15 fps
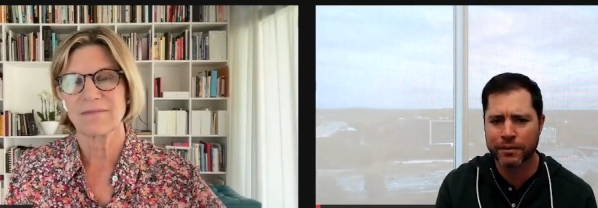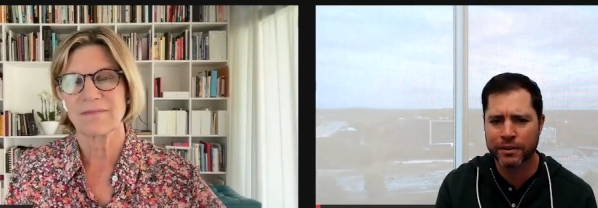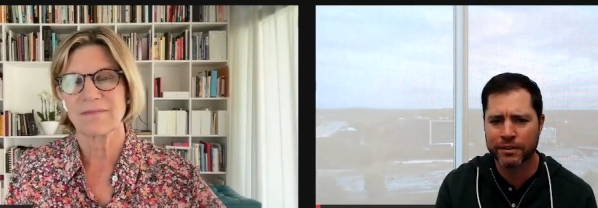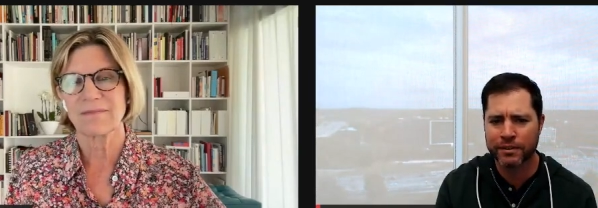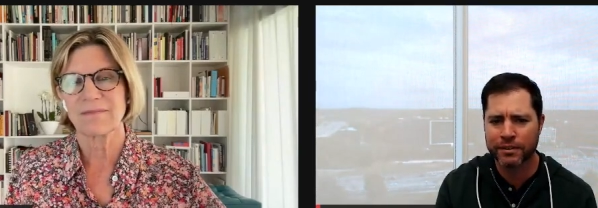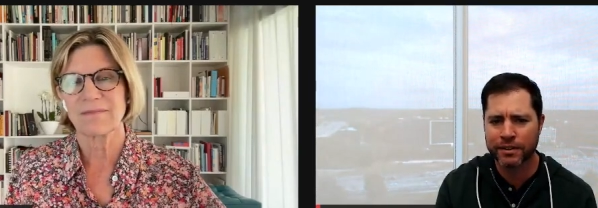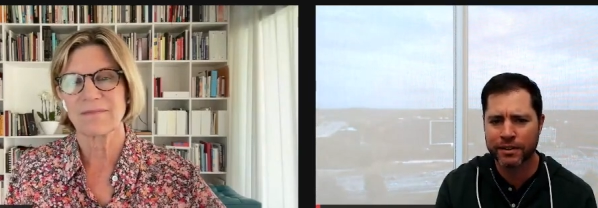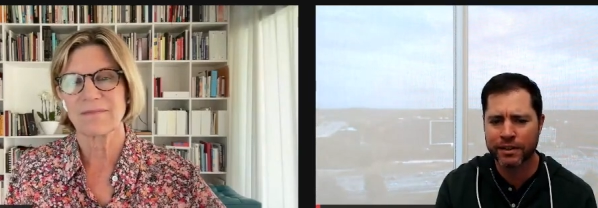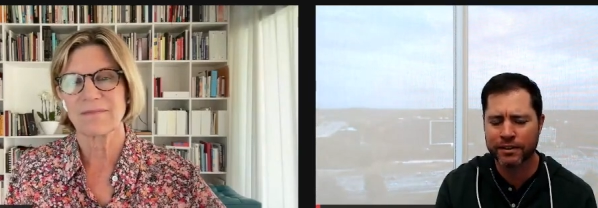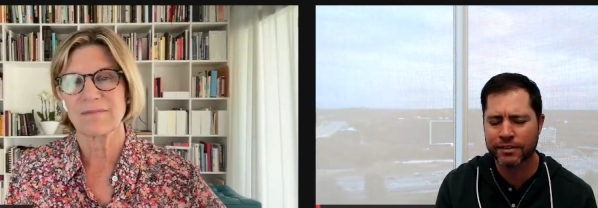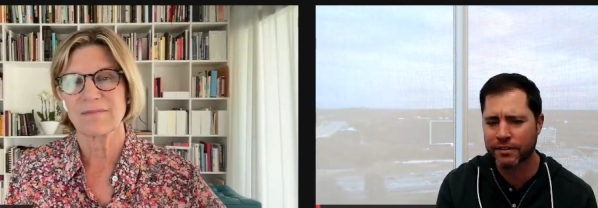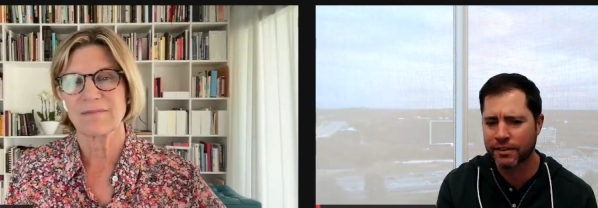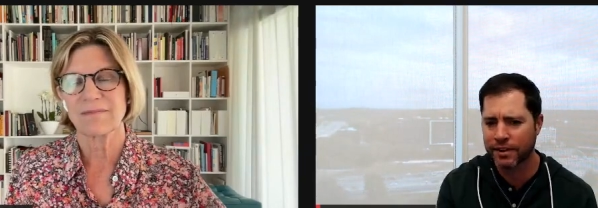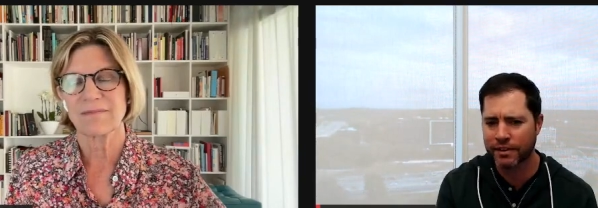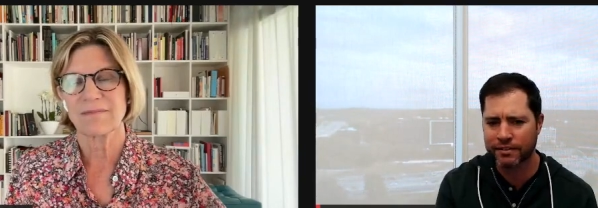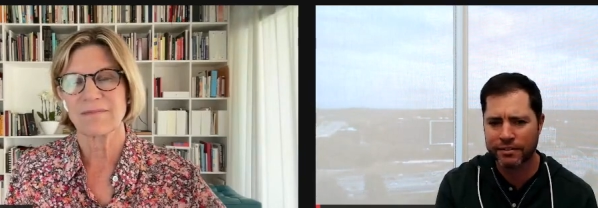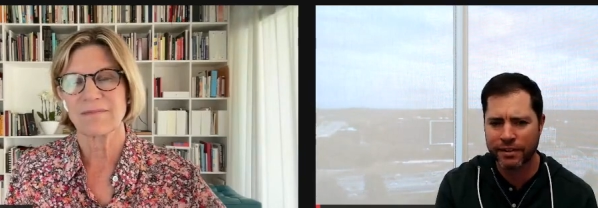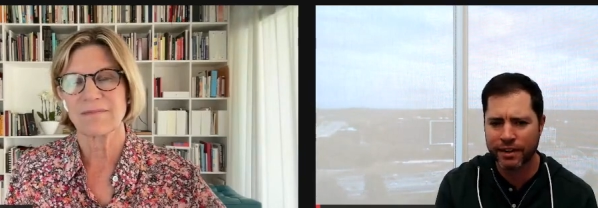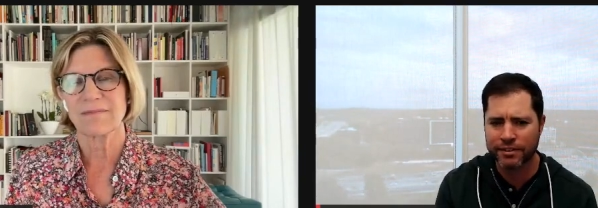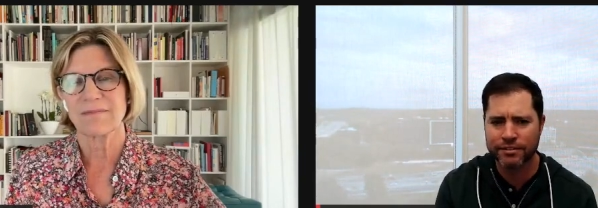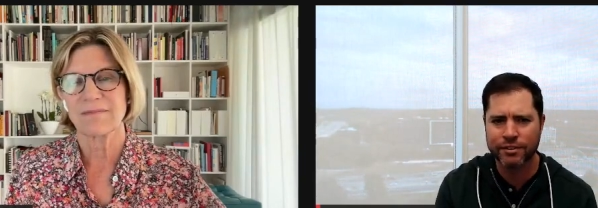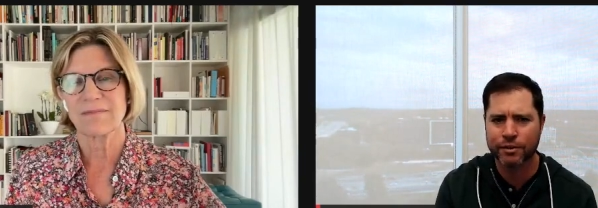Speaker 1: And and I yeah, to
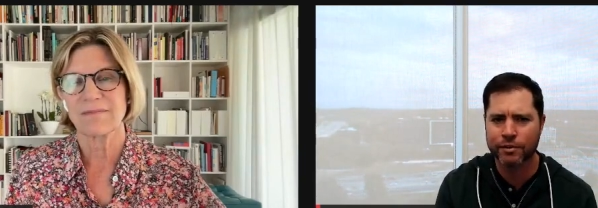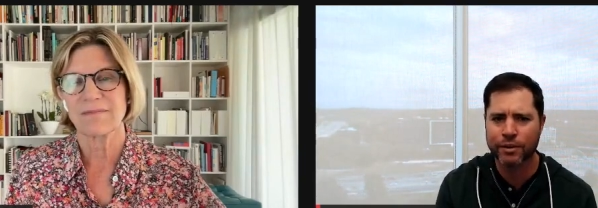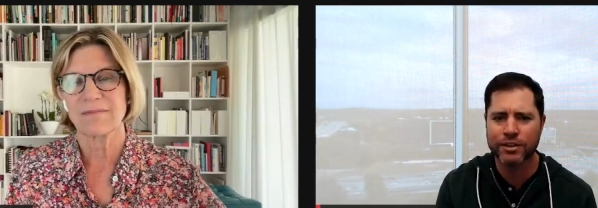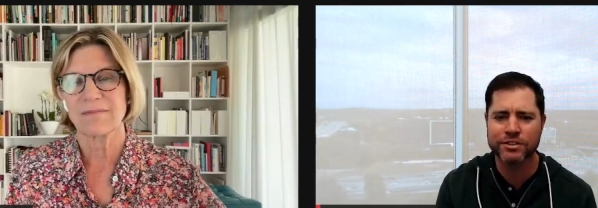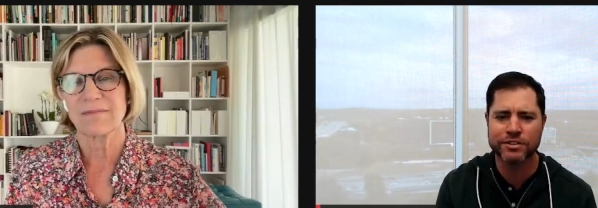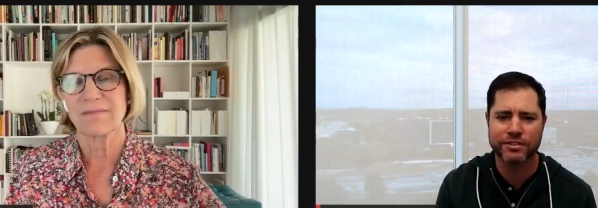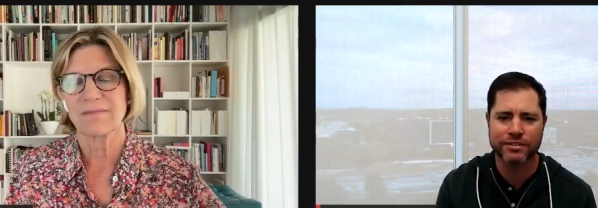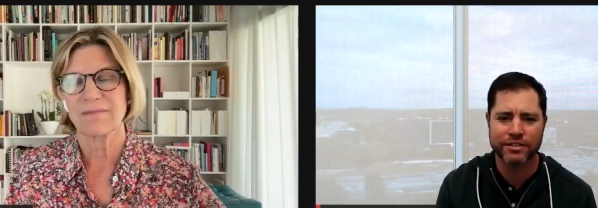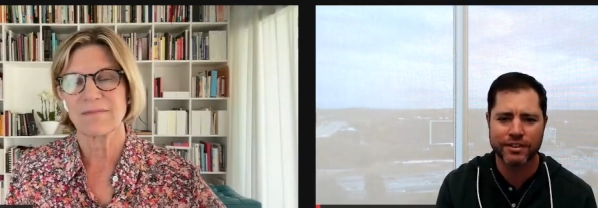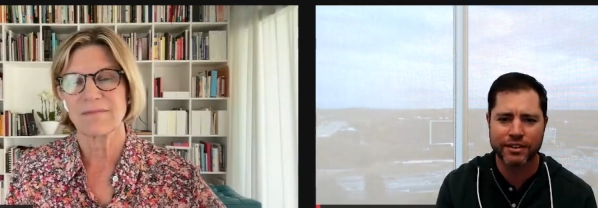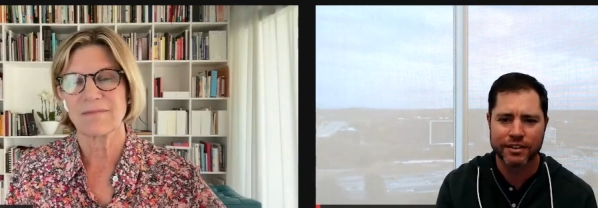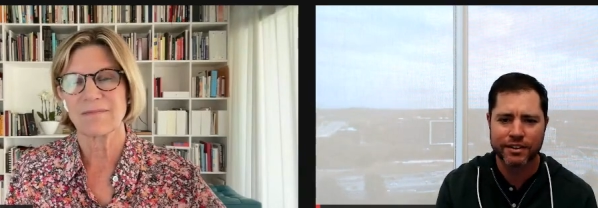answer your question,